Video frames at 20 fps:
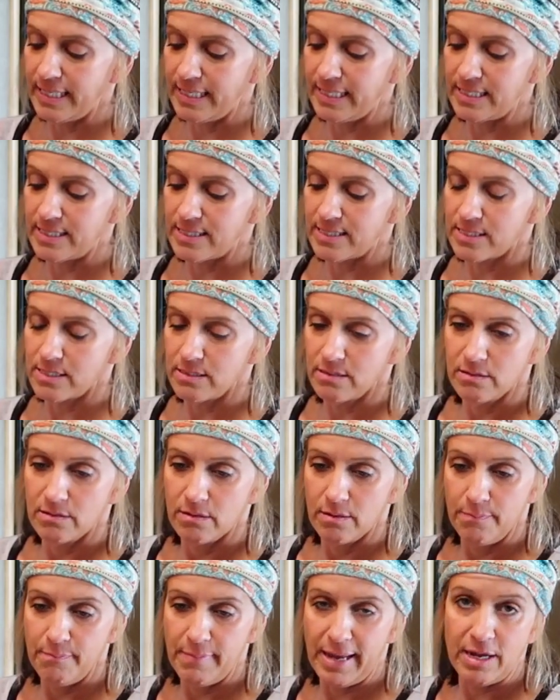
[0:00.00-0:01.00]
it's
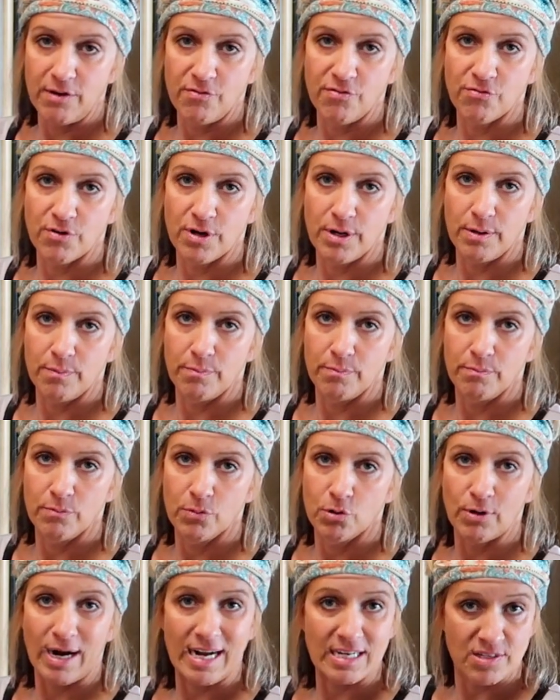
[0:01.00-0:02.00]
made from
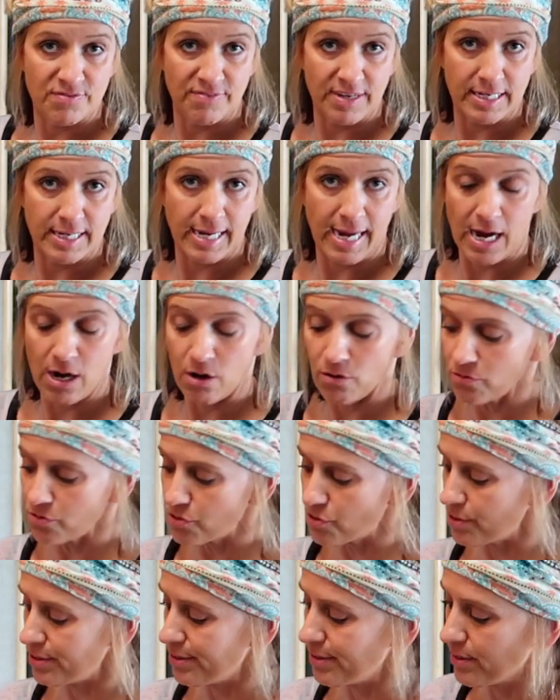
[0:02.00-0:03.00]
grass-fed
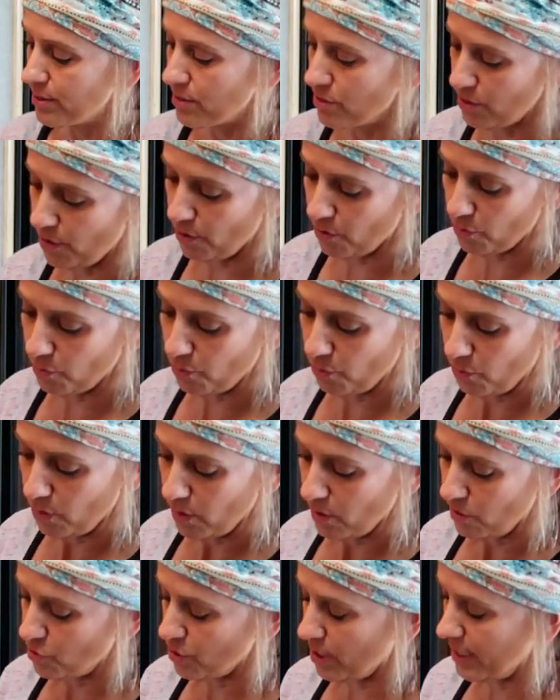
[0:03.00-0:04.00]
cows. So
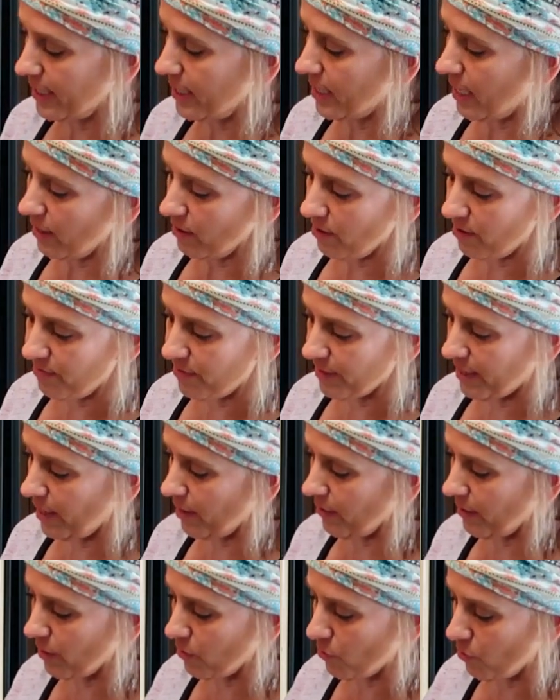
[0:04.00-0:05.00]
Johnny and I love the
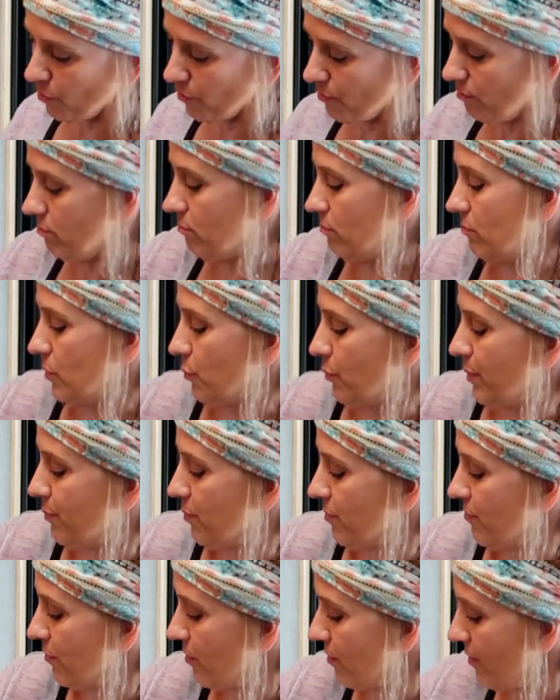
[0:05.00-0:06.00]
Kerrygold. We
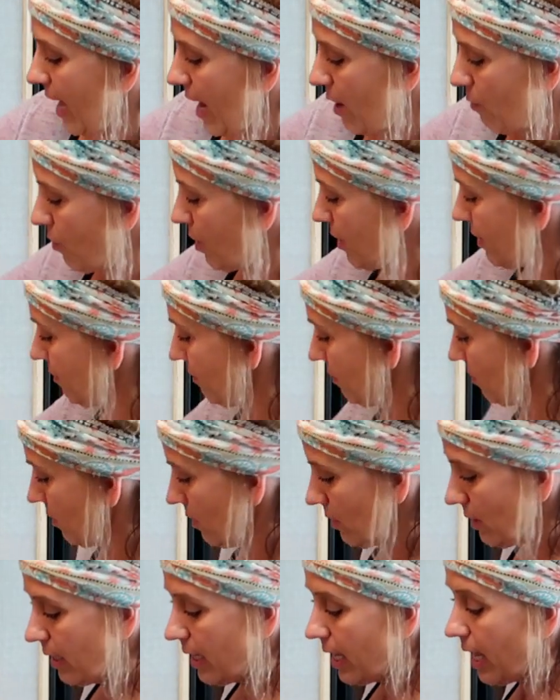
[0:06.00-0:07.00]
prefer that one.
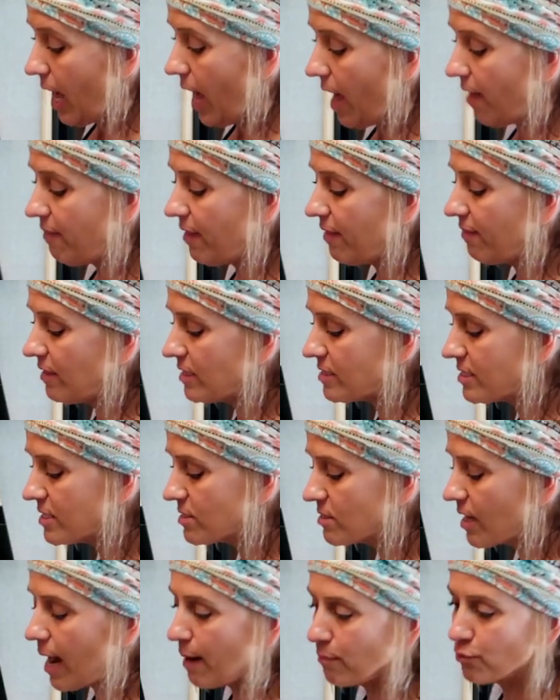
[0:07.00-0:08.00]
And then this
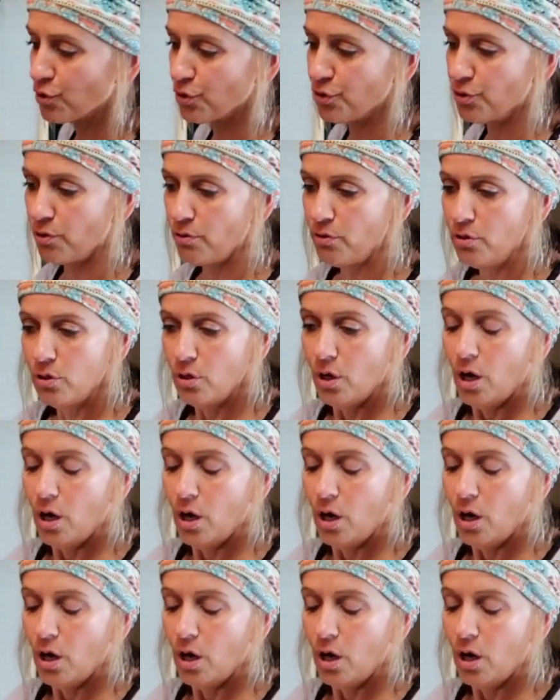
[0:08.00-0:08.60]
is optional.